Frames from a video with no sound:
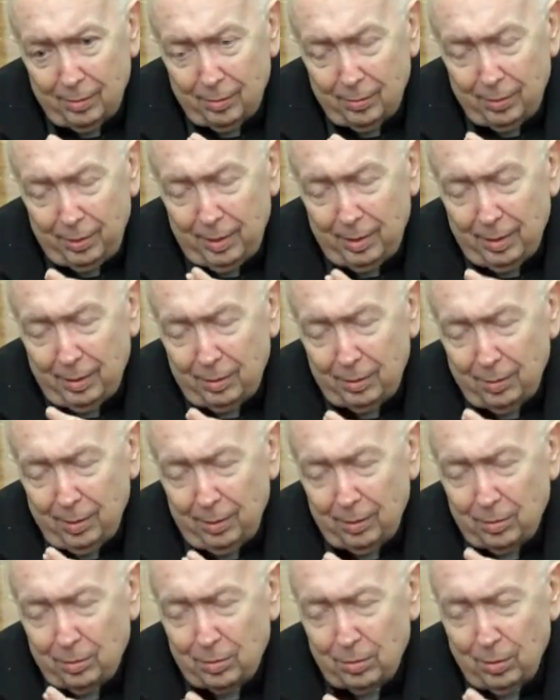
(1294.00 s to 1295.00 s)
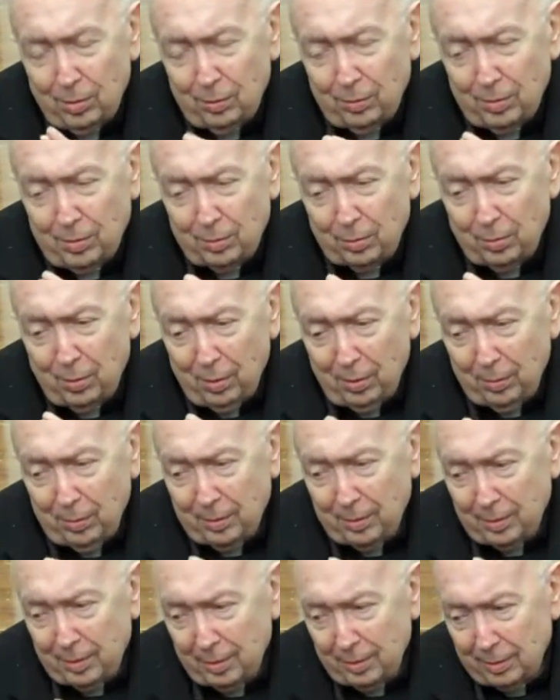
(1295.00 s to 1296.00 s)
we can try to solve this problem
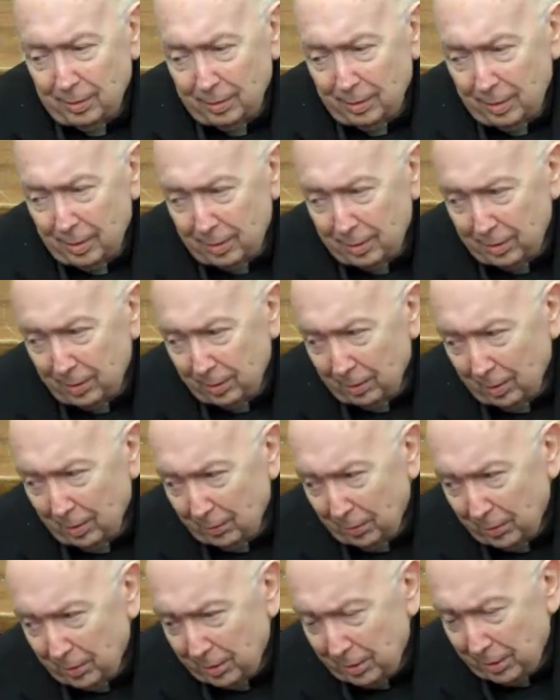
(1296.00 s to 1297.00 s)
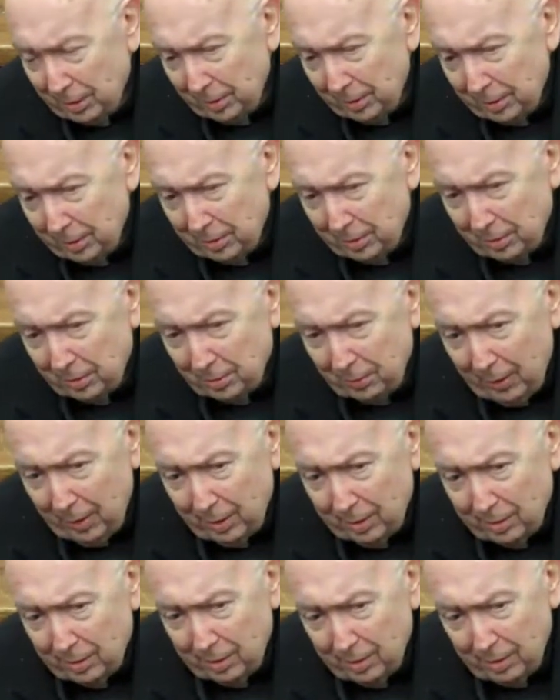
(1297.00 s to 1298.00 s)
and say certain percentage in
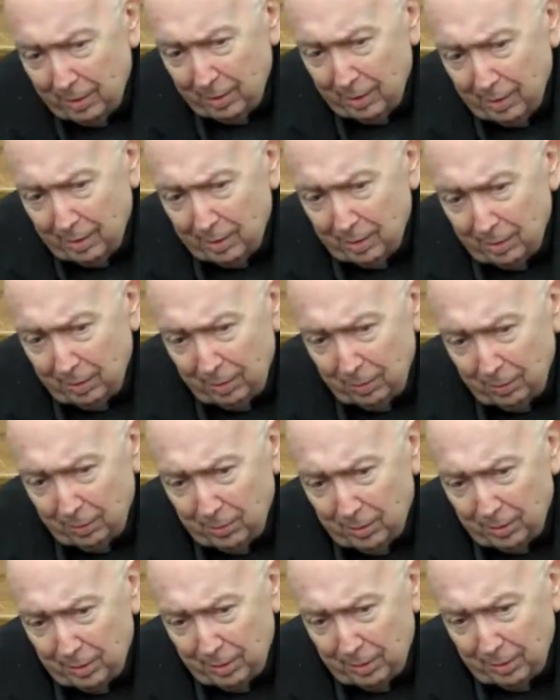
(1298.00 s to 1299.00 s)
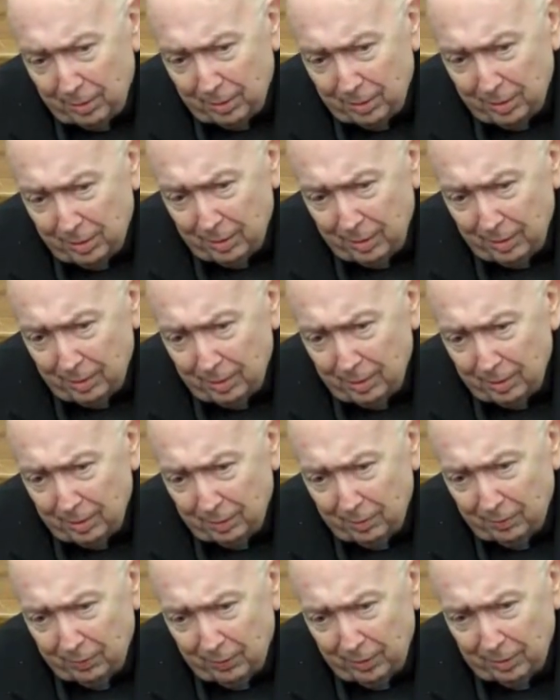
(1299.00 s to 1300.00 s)
Spanish, certain percentage in English,
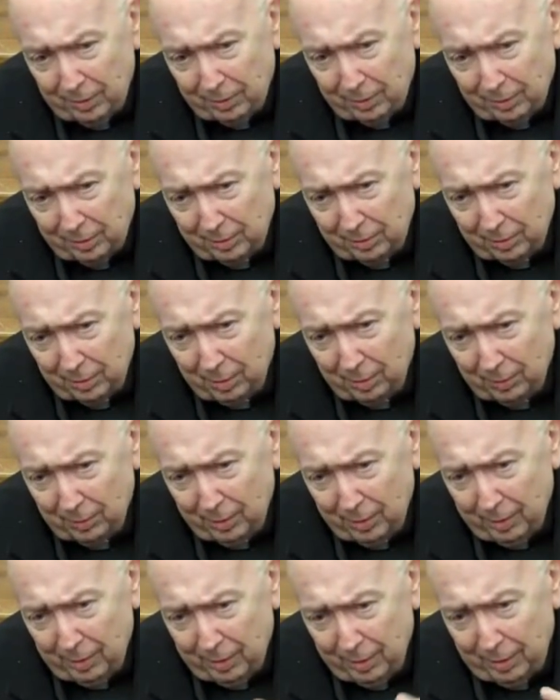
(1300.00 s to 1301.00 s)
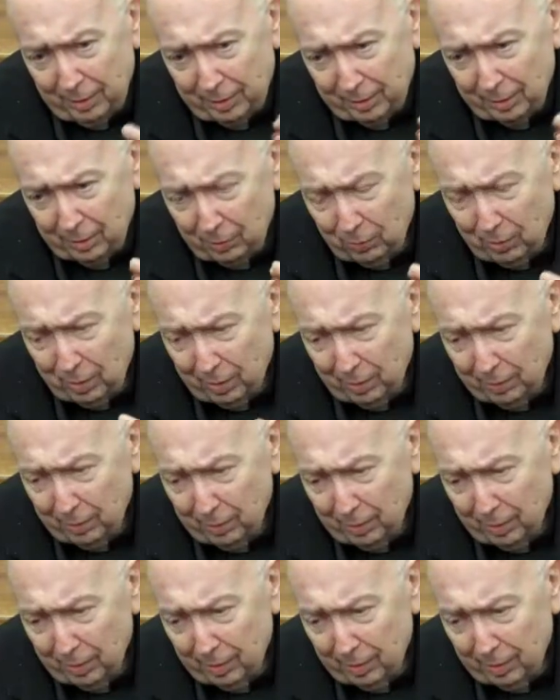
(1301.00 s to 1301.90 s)
in French, in German, in Asian, whatever.